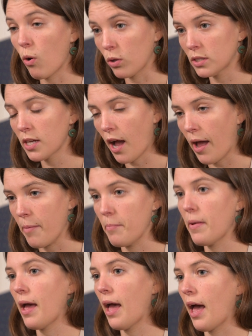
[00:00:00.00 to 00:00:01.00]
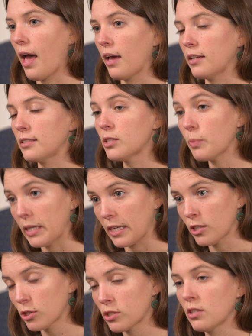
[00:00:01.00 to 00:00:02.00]
old time, and
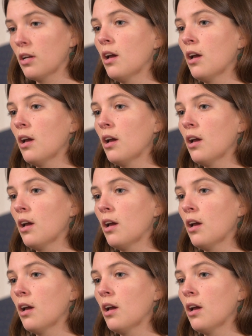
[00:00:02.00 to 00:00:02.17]
Swedish.